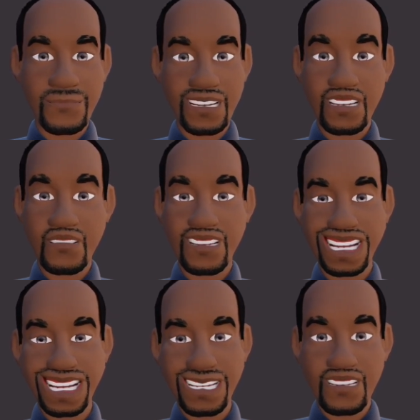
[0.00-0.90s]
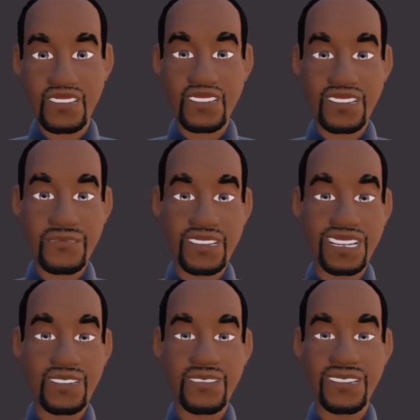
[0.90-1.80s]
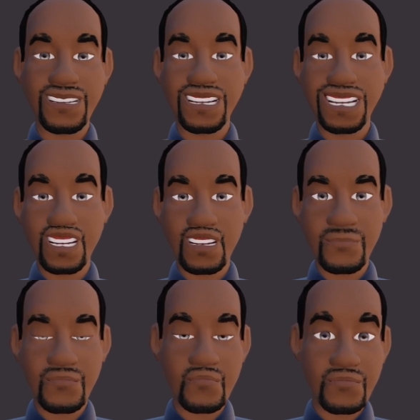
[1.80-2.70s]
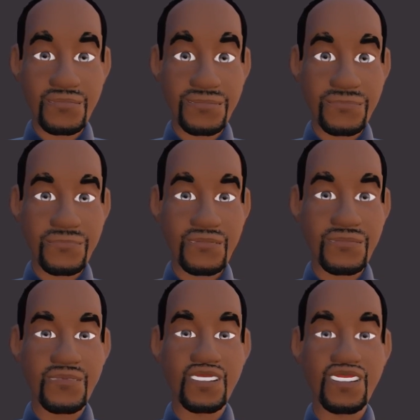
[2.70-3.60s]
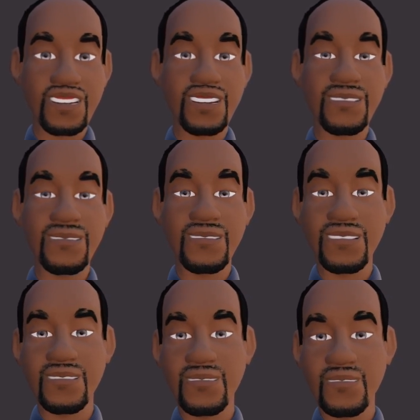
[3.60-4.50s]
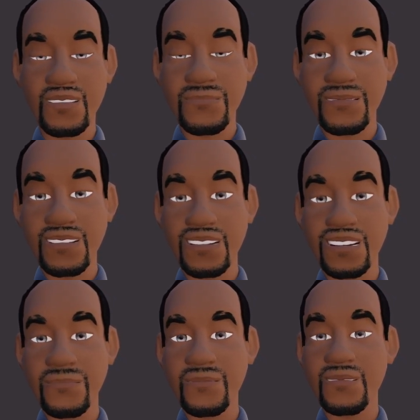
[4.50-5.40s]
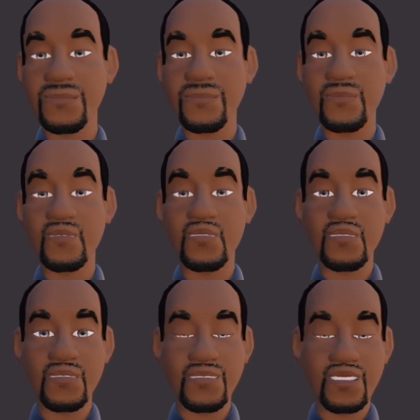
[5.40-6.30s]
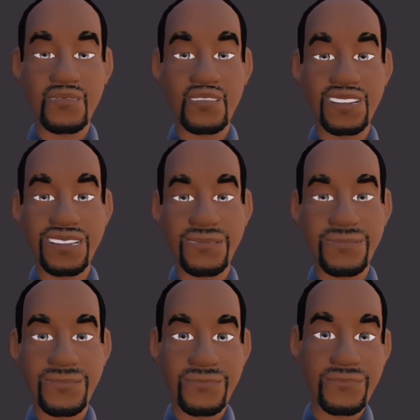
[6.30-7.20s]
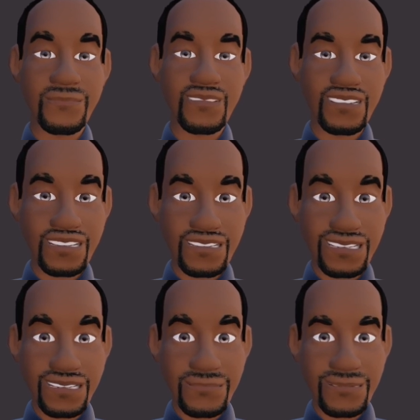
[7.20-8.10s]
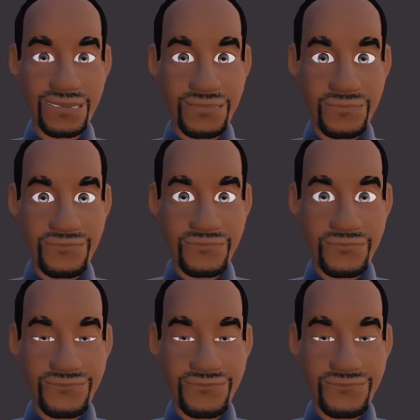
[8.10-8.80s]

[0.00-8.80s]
They'll use any justification that they can come up with to bring charges against Trump. But for someone else, say a Biden,